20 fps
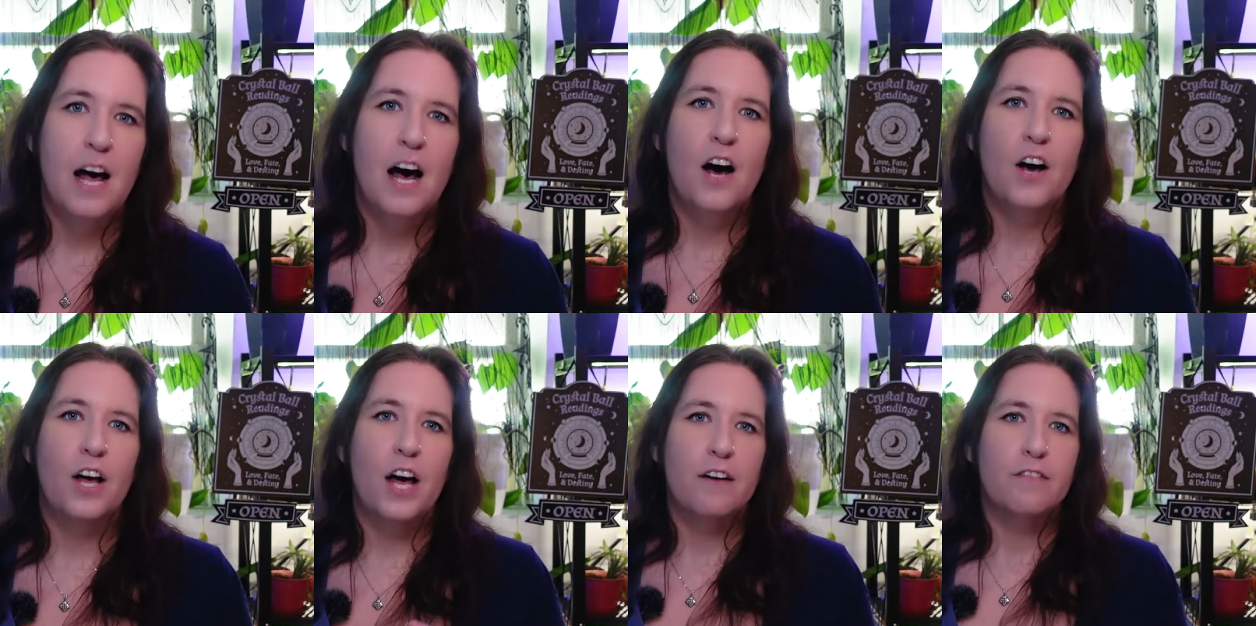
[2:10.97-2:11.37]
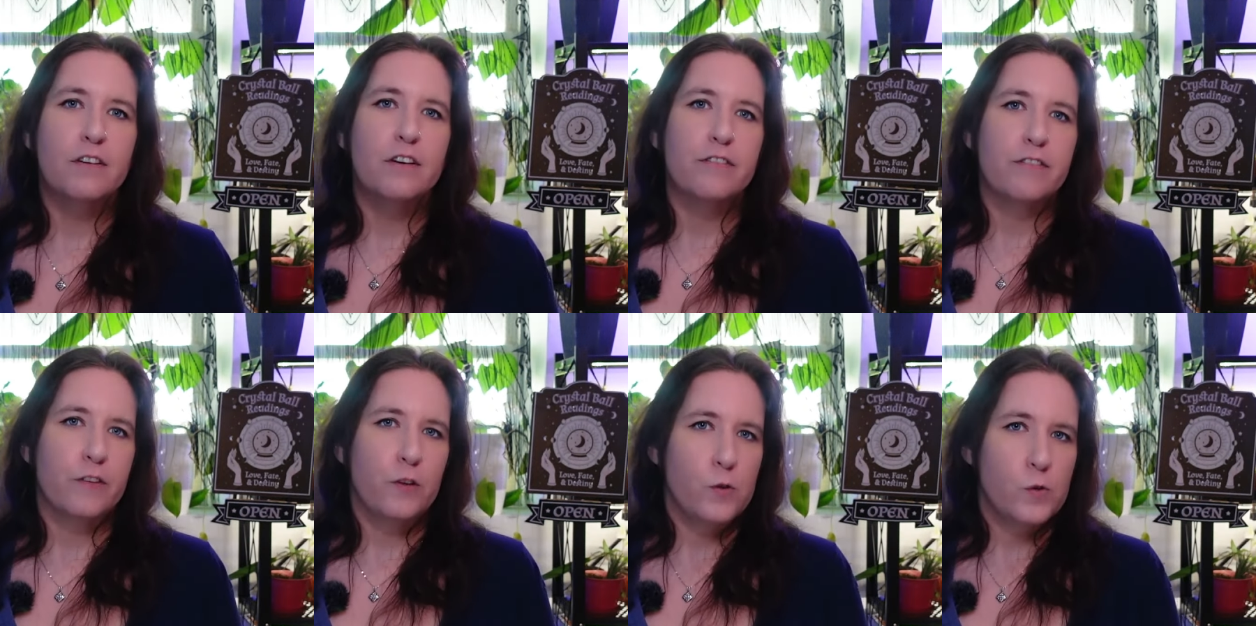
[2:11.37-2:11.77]
I'll cover
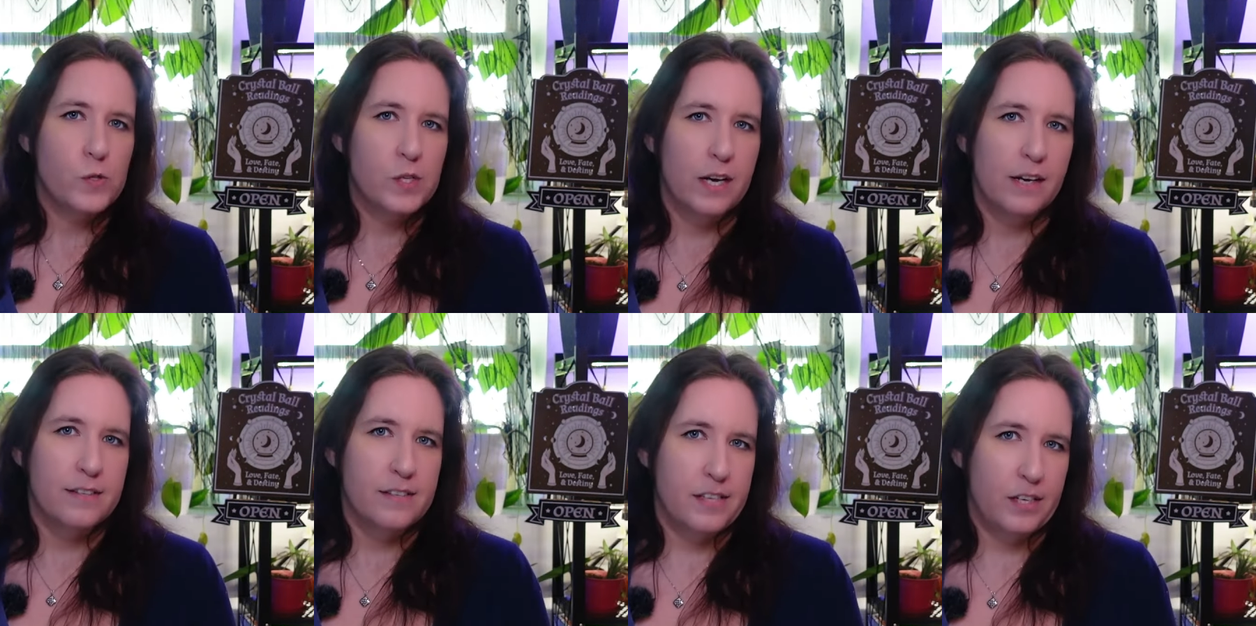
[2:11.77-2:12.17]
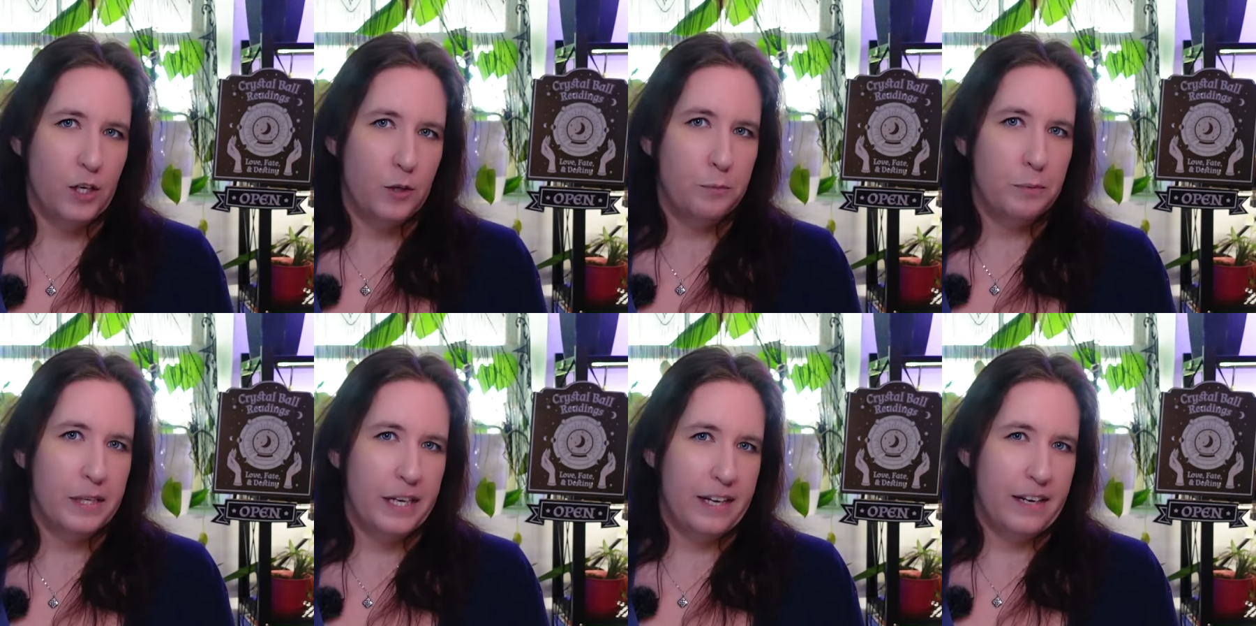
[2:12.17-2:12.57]
a few signs that
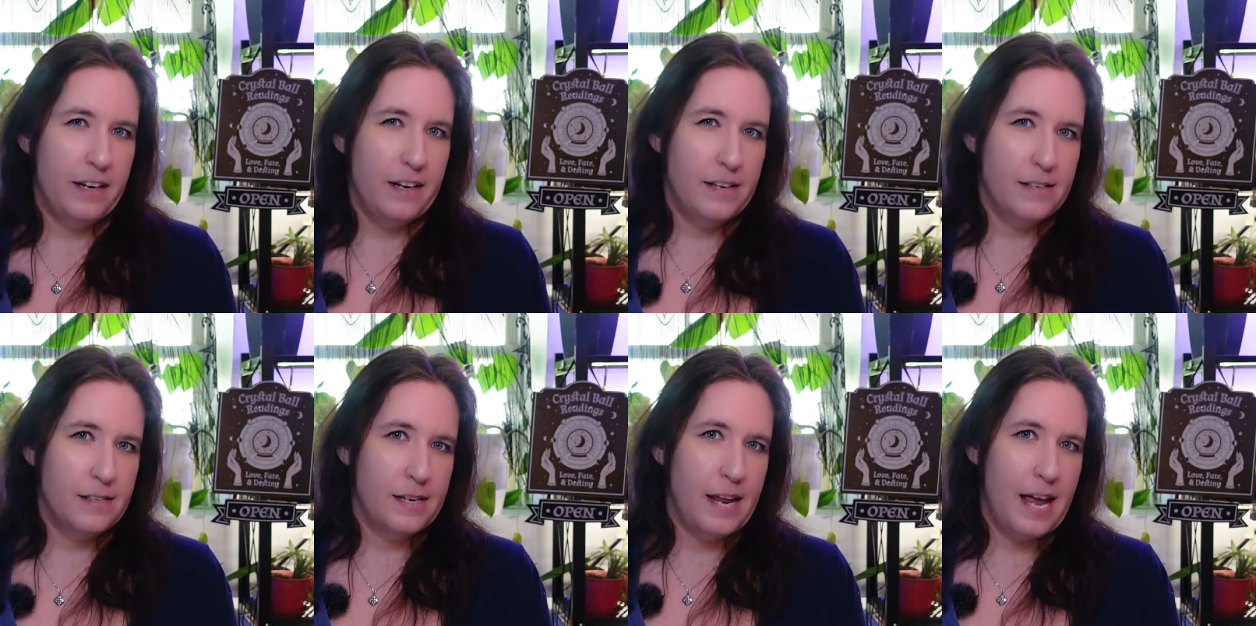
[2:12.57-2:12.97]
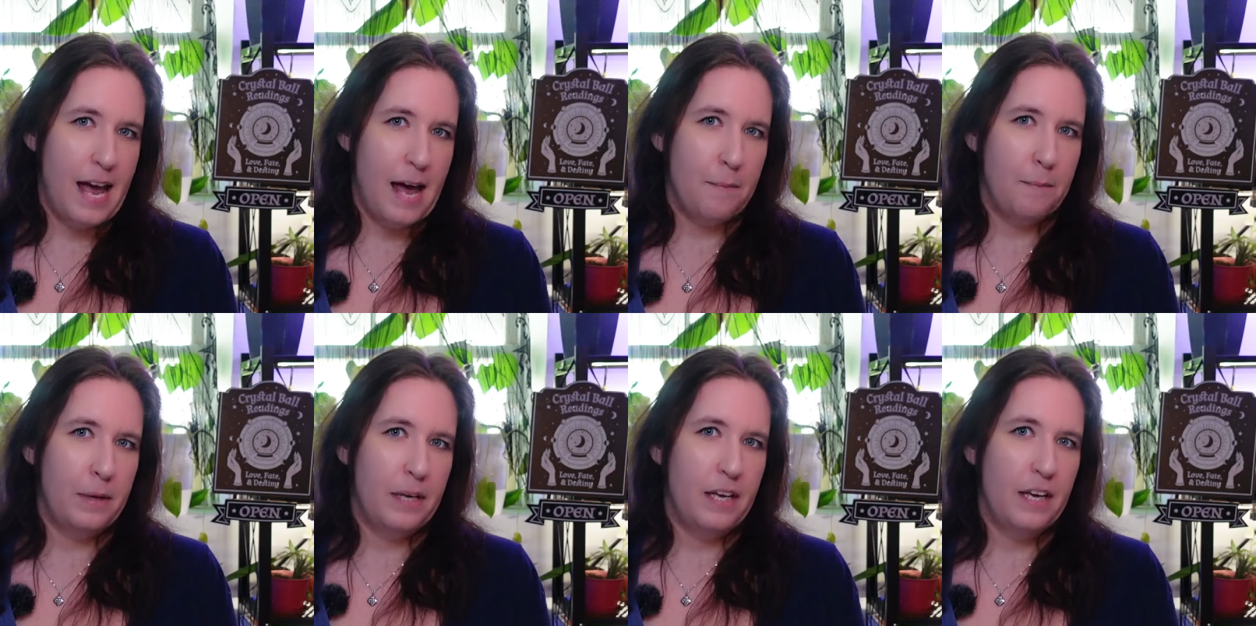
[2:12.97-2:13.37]
your plant isn't
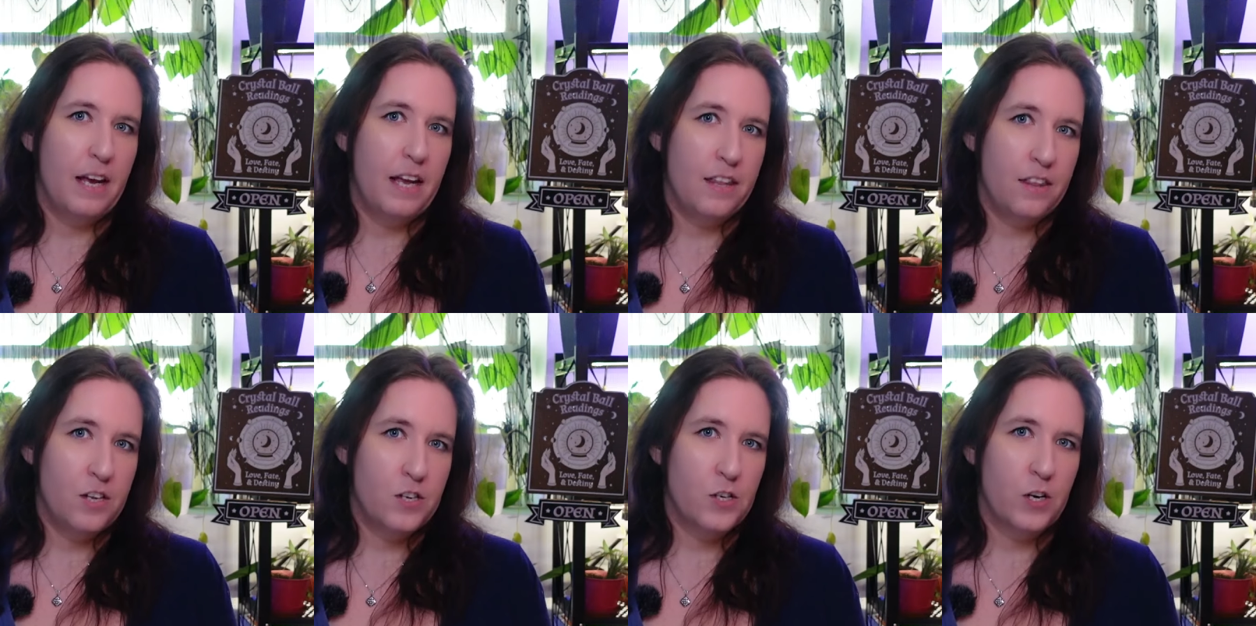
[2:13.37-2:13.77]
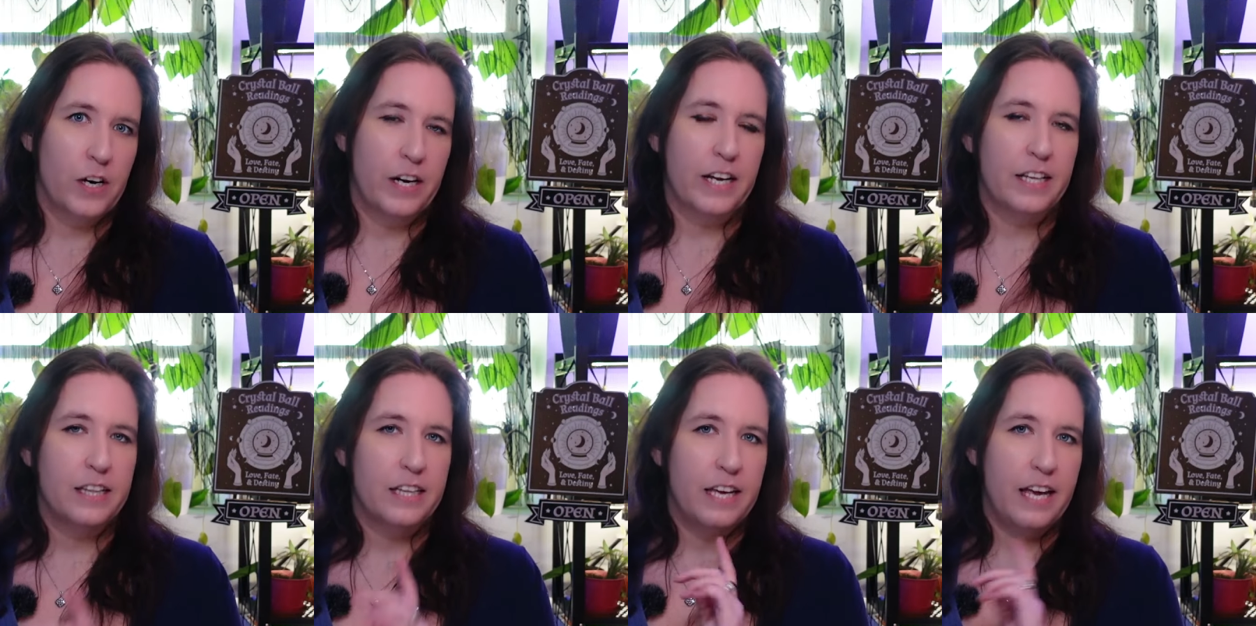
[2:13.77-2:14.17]
happy in the
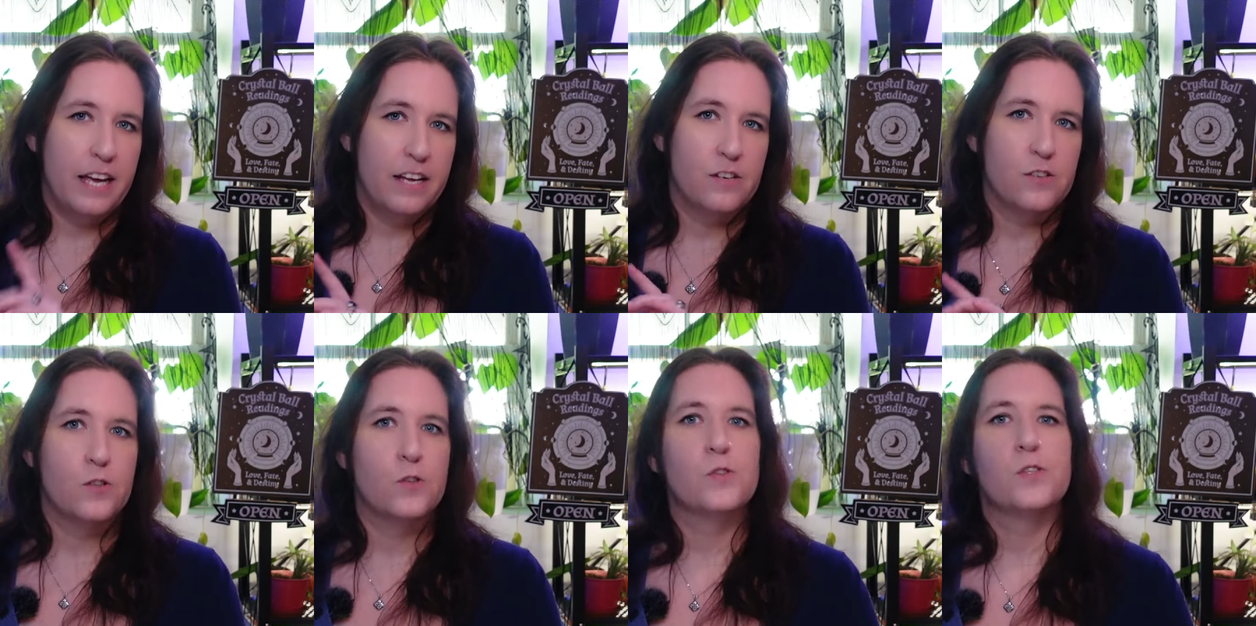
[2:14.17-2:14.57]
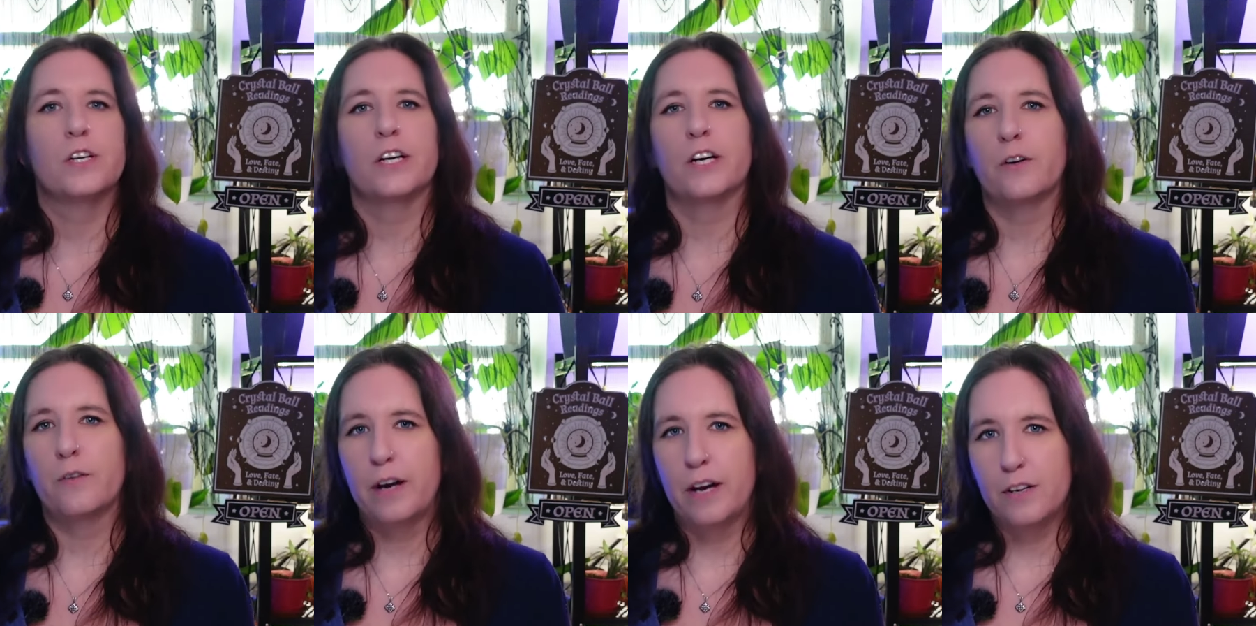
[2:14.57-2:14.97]
dark at the end, so
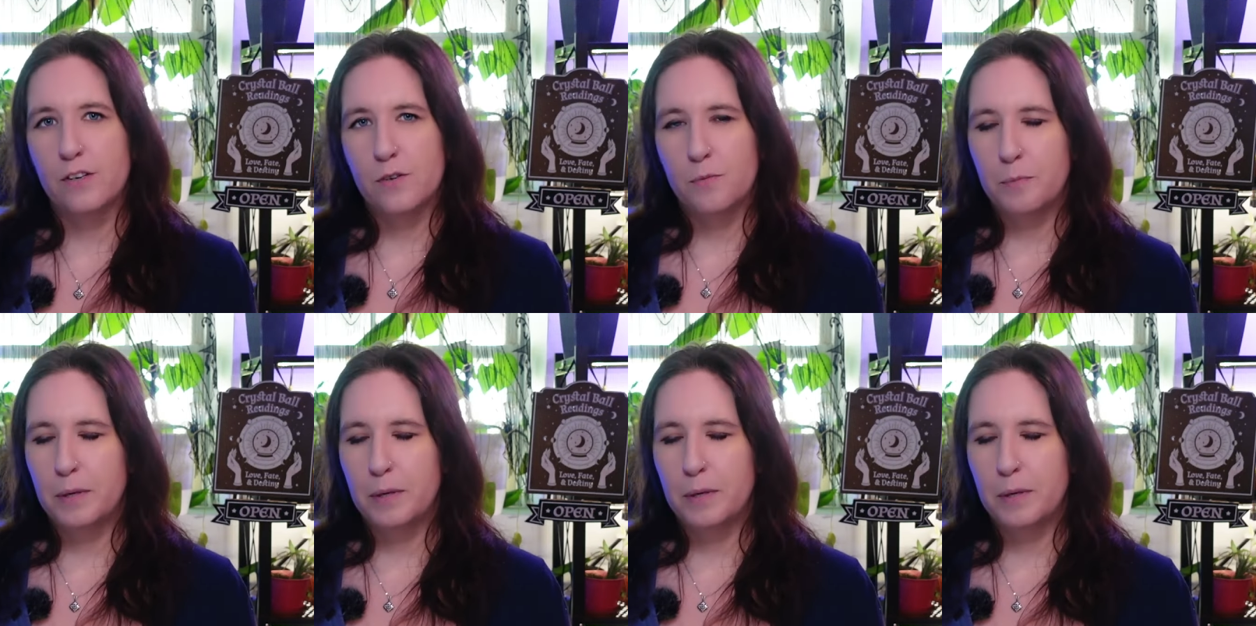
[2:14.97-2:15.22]
stick around.